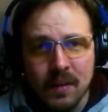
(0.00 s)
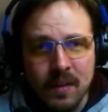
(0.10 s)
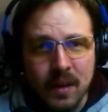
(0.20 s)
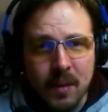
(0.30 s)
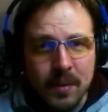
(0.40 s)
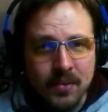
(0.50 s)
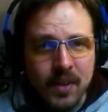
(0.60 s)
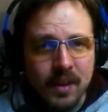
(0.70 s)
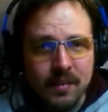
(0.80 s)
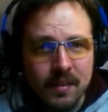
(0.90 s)
in the coming
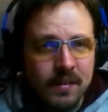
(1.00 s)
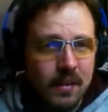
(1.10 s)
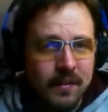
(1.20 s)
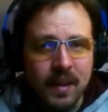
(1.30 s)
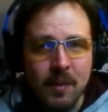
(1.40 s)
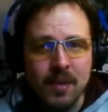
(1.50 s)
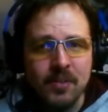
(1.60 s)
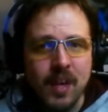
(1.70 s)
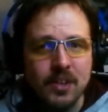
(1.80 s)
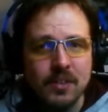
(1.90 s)

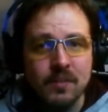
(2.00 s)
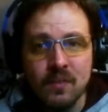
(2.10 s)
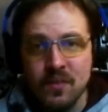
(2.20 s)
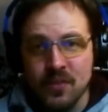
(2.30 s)
session,